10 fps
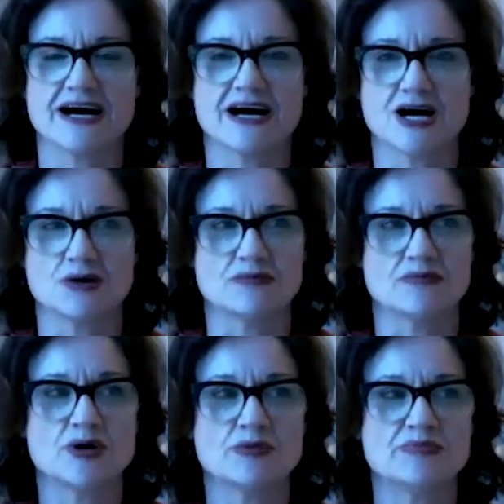
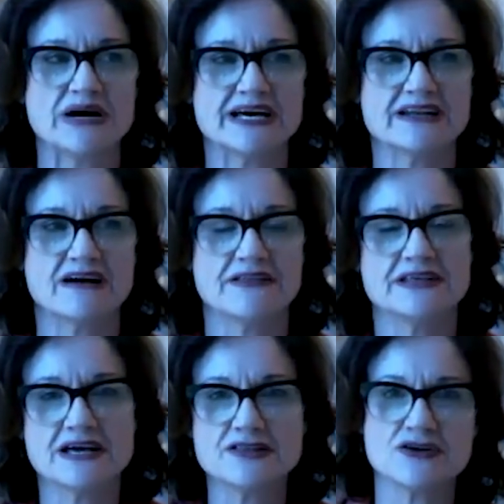But on
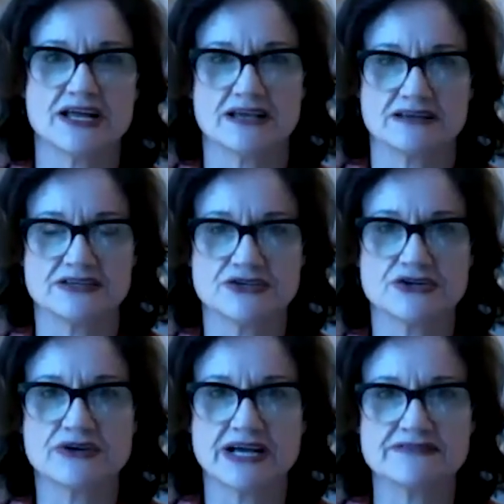the other hand, you
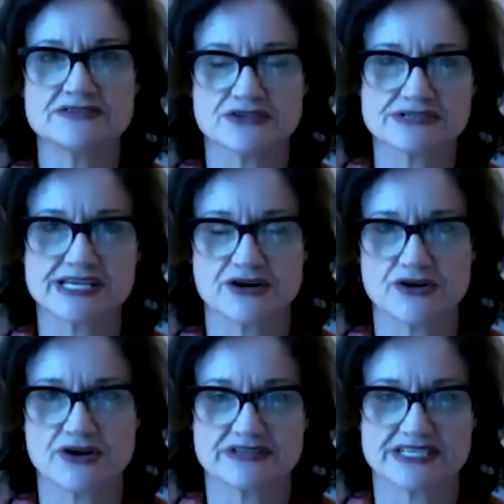don't have to look
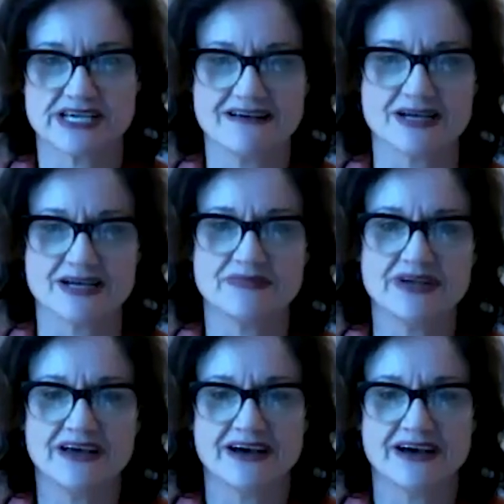scared all the time.